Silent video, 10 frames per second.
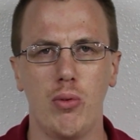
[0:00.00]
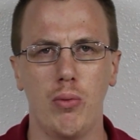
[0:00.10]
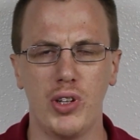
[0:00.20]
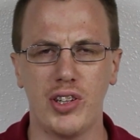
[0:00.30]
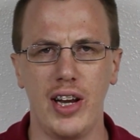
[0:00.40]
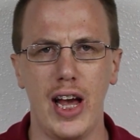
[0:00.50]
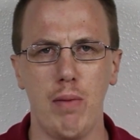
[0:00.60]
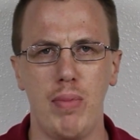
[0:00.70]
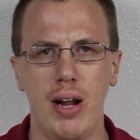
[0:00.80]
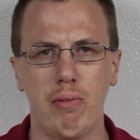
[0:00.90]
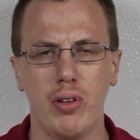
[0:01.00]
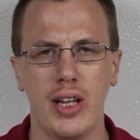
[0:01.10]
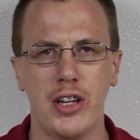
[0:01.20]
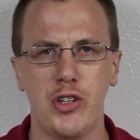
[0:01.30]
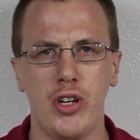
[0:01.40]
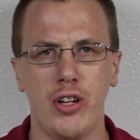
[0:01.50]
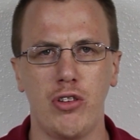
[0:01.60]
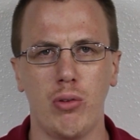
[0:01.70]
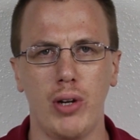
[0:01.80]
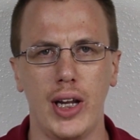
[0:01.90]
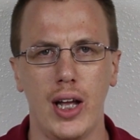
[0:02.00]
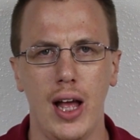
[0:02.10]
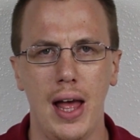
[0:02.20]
what's going to happen after the SGS3.